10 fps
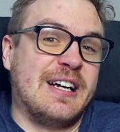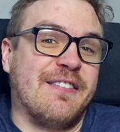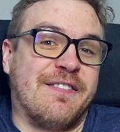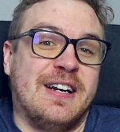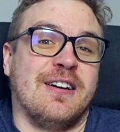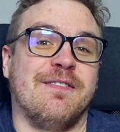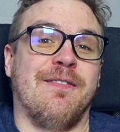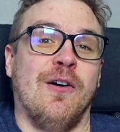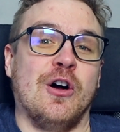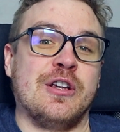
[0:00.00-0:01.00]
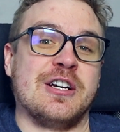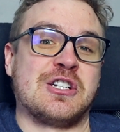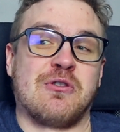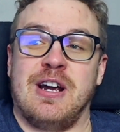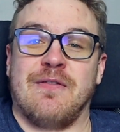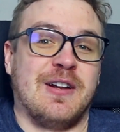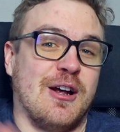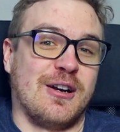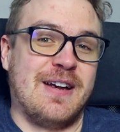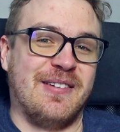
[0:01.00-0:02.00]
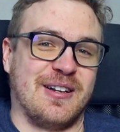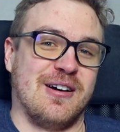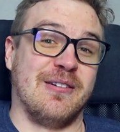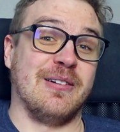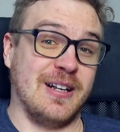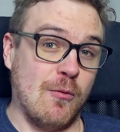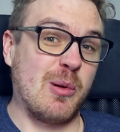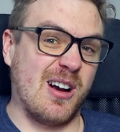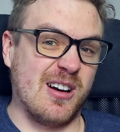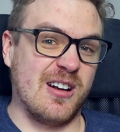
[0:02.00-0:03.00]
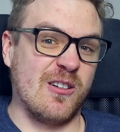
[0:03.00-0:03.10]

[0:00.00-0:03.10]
in Finland for 4 years straight without leaving the country. That would be kind of